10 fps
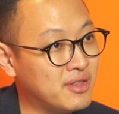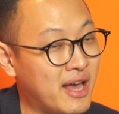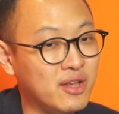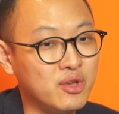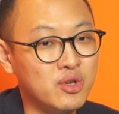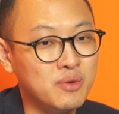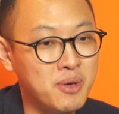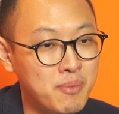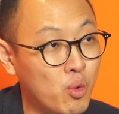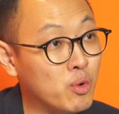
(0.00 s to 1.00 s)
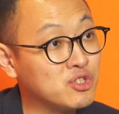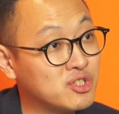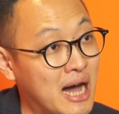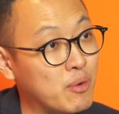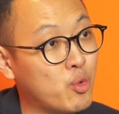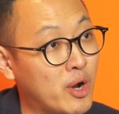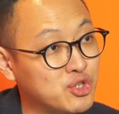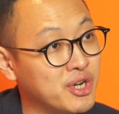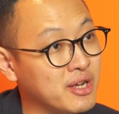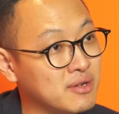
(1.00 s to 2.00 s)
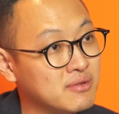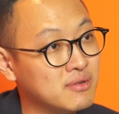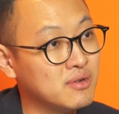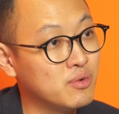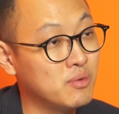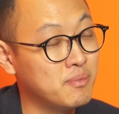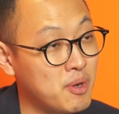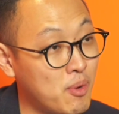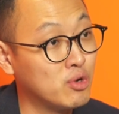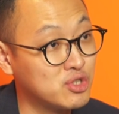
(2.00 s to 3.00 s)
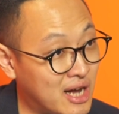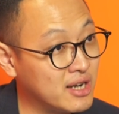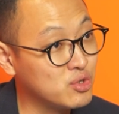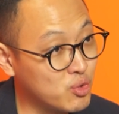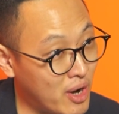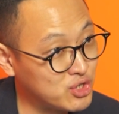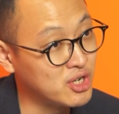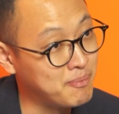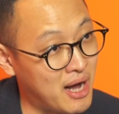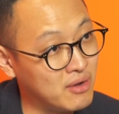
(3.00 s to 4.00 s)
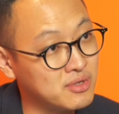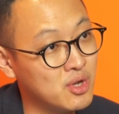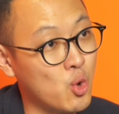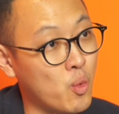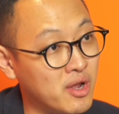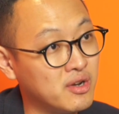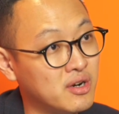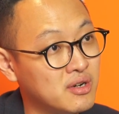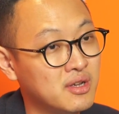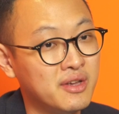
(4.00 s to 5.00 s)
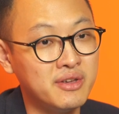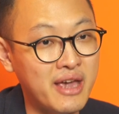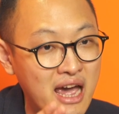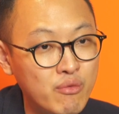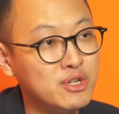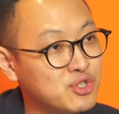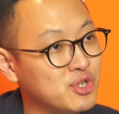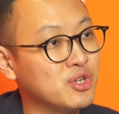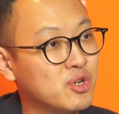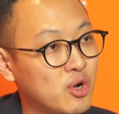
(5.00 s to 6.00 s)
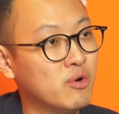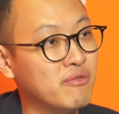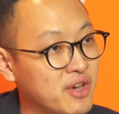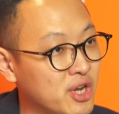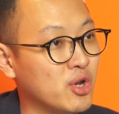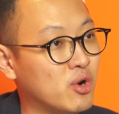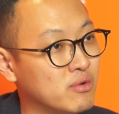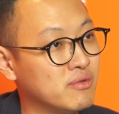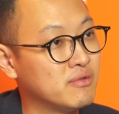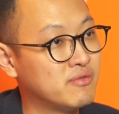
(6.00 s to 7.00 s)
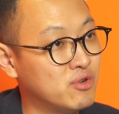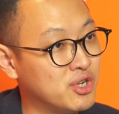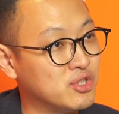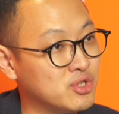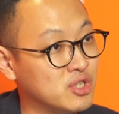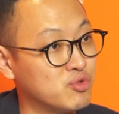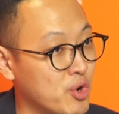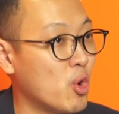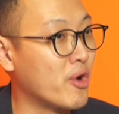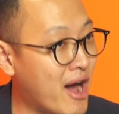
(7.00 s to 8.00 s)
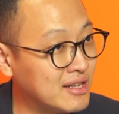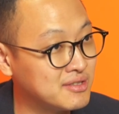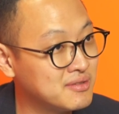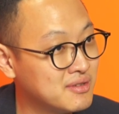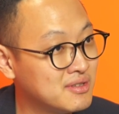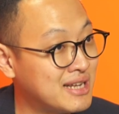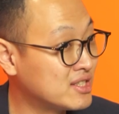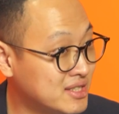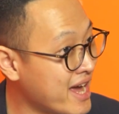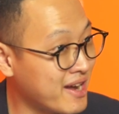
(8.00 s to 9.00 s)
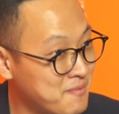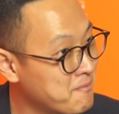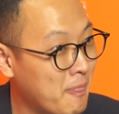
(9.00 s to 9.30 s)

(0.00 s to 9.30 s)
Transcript: that people will start questioning, people will start to question about whether every single video footage is real or not. Not today,